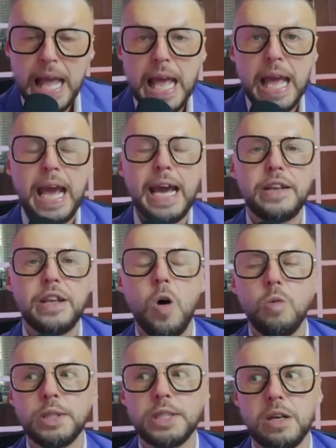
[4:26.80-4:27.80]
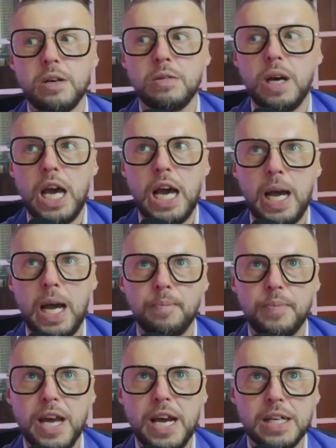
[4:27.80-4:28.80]
And also, um,
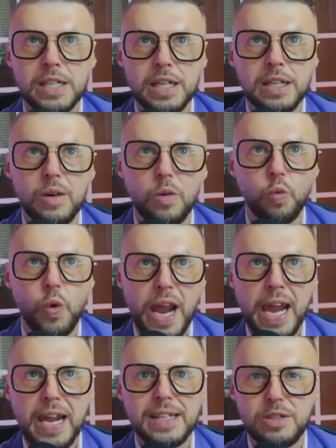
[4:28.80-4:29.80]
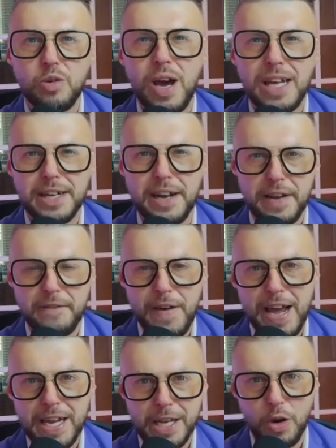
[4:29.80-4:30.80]
a good way to identify
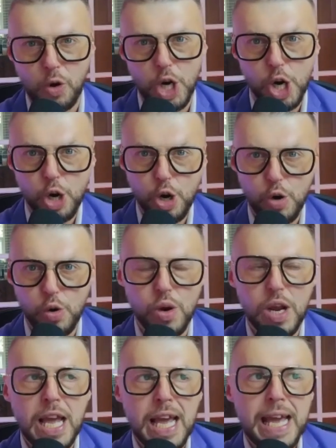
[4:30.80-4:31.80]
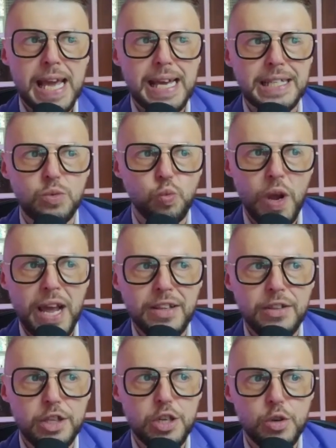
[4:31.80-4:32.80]
your who is
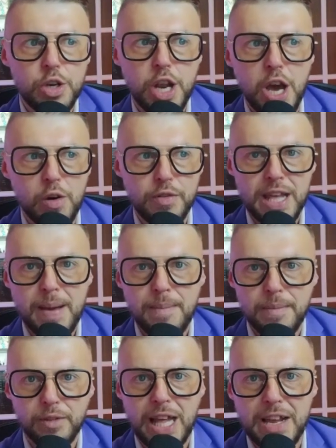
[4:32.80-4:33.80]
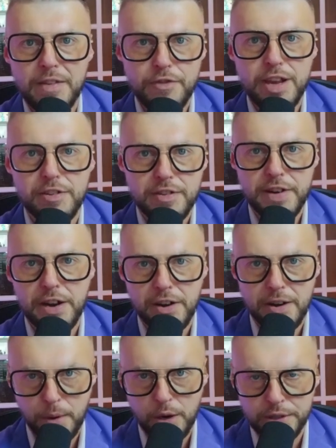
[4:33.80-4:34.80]
when you know them, like, very, very
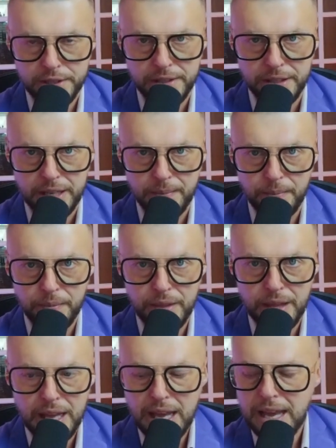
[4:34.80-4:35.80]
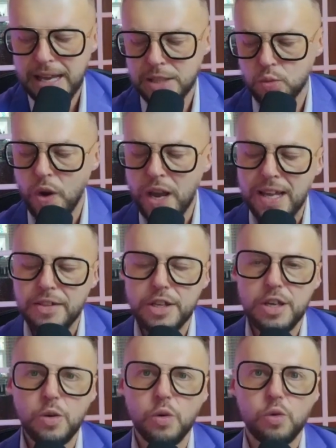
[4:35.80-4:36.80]
personally. It's when
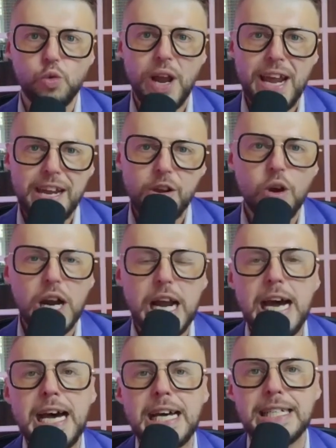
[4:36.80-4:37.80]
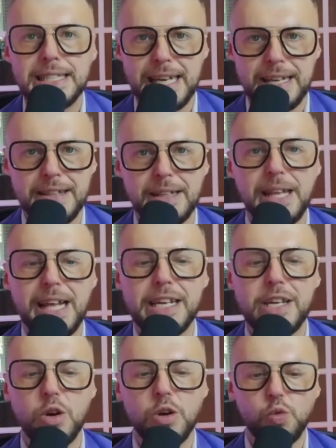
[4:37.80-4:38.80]
you write your content, like
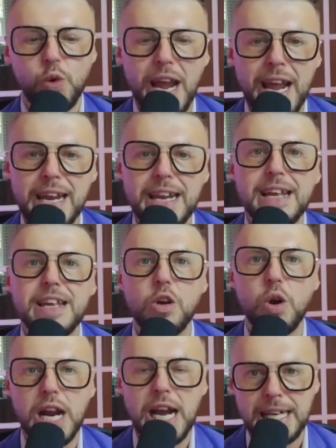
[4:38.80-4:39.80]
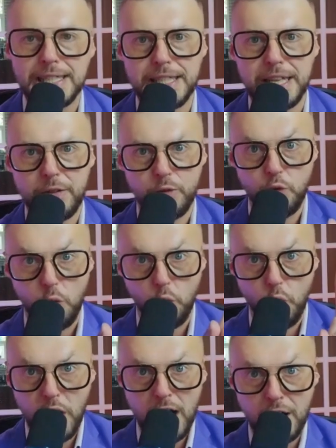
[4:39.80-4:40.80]
you're writing your content for
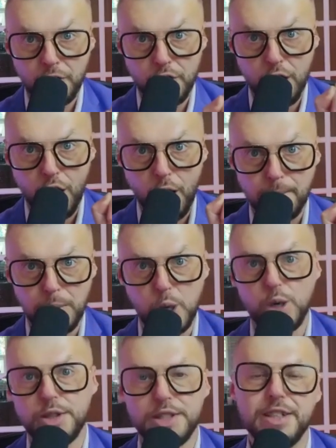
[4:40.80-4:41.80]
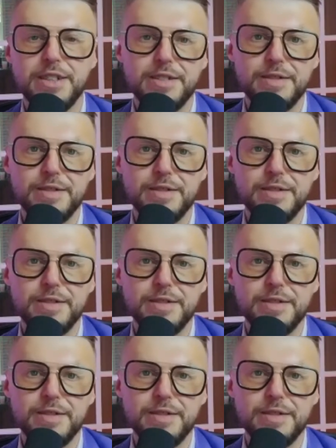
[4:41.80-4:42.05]
one person,